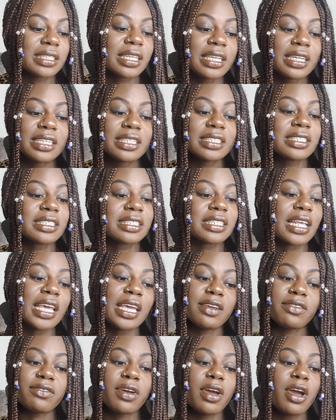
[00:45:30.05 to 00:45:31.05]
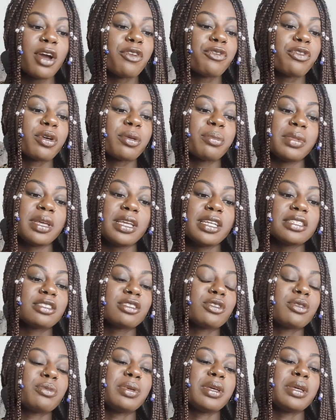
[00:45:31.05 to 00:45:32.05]
It is safe for me
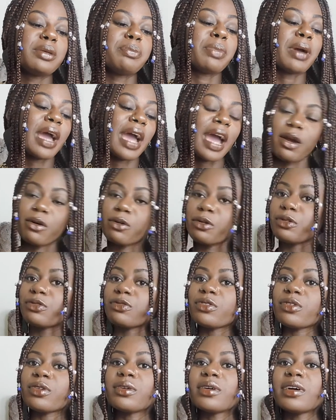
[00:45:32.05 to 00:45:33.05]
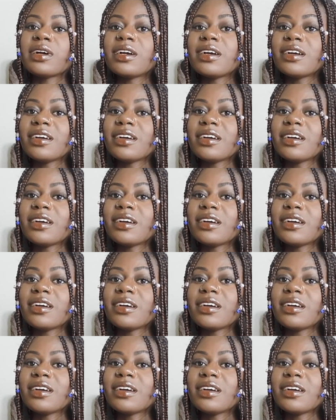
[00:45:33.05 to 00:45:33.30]
to be powerful.